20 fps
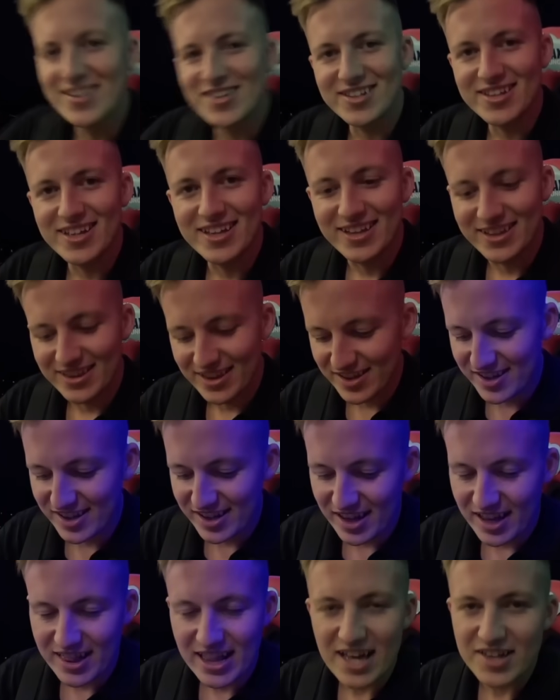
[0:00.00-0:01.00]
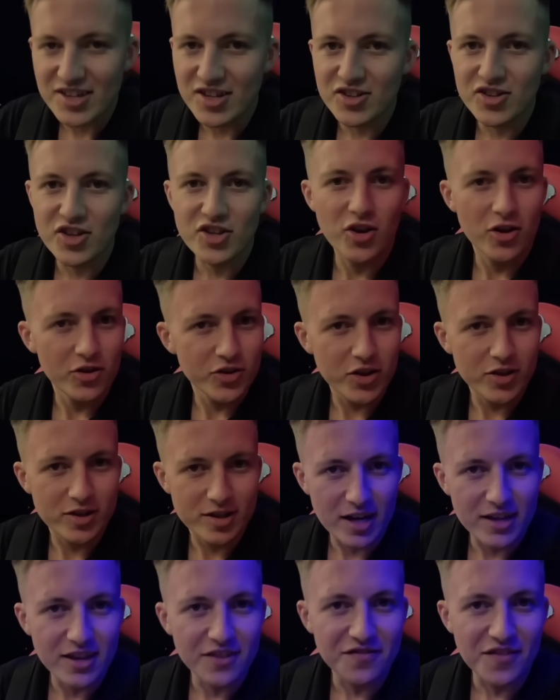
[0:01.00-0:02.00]
This is a lesson to not just
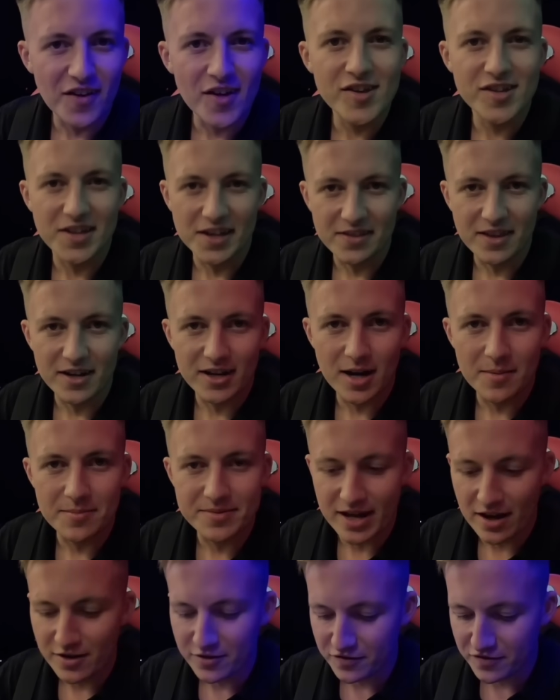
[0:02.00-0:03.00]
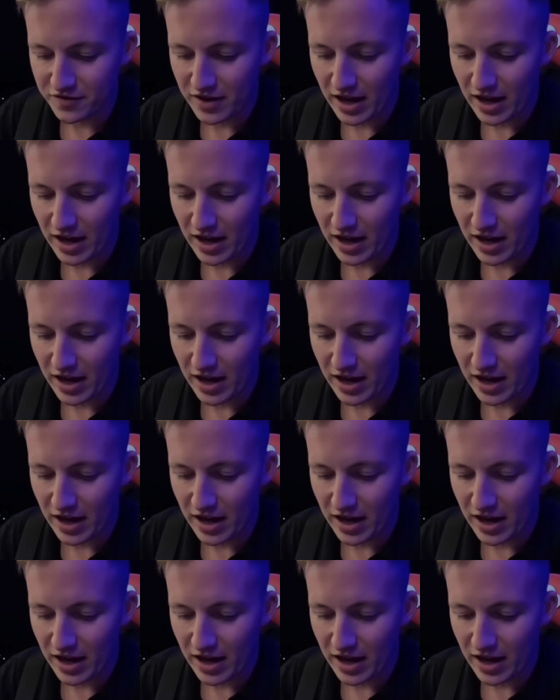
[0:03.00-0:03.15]
say the first thing that comes out